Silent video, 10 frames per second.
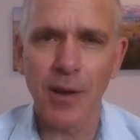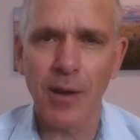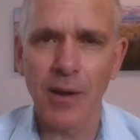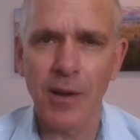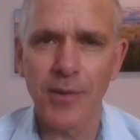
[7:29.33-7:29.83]

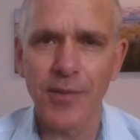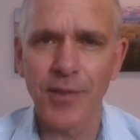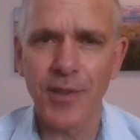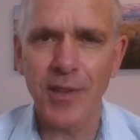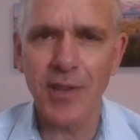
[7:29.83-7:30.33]

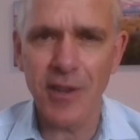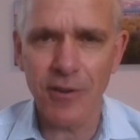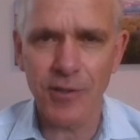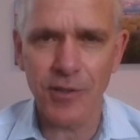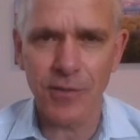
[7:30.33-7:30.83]
on the
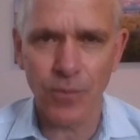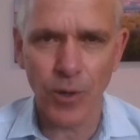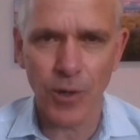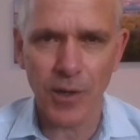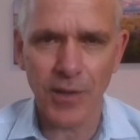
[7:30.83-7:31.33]
years of
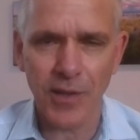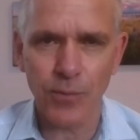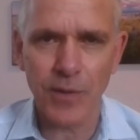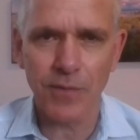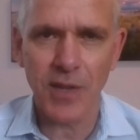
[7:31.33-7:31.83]
work that
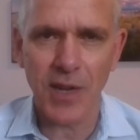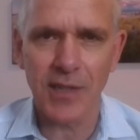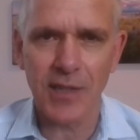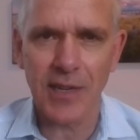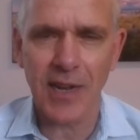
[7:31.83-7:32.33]
we've
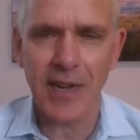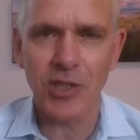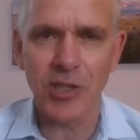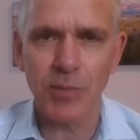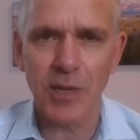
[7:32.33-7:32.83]
done at
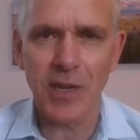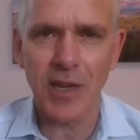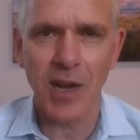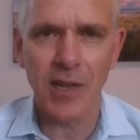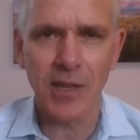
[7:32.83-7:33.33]
IHME